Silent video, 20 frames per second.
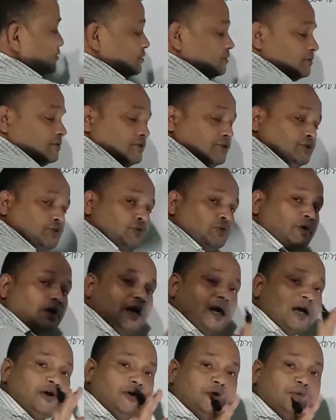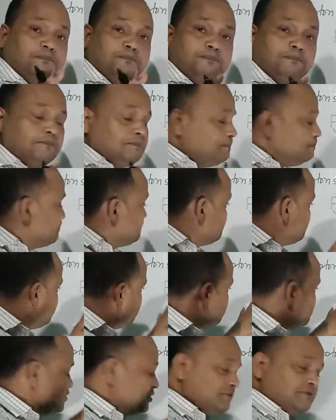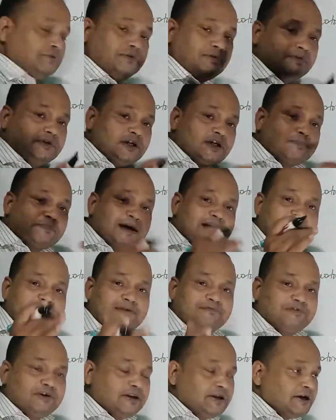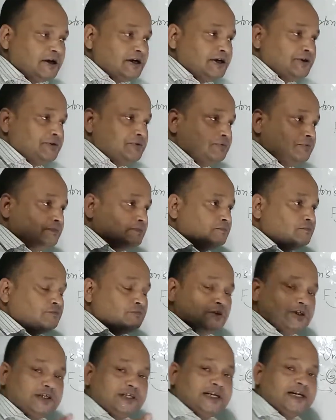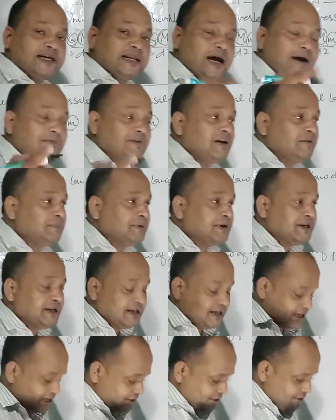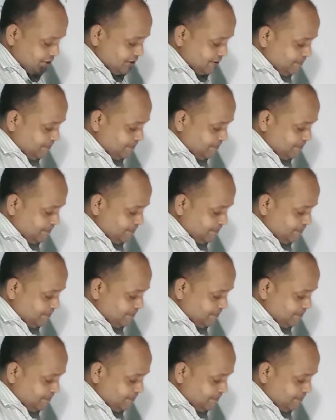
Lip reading: So I hope it might have cleared you. Once again I am repeating it.